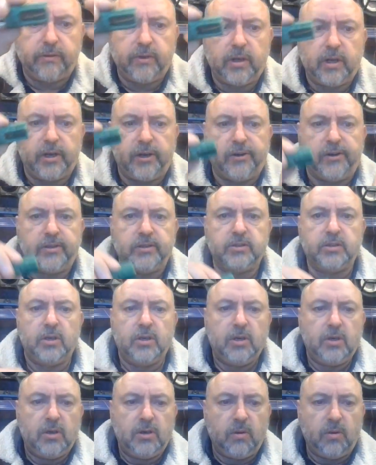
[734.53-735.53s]
of the clearance,
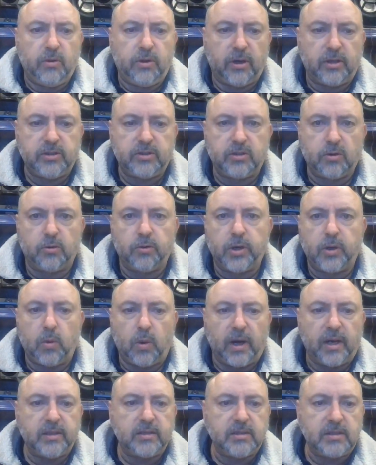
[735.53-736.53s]
although it still
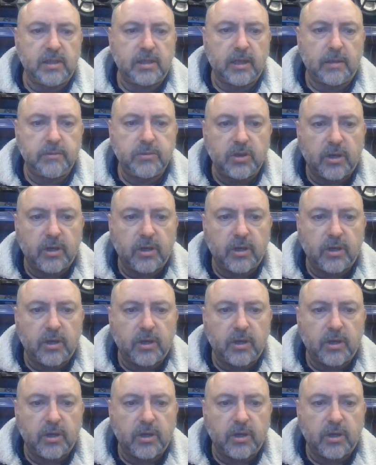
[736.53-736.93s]
requires setup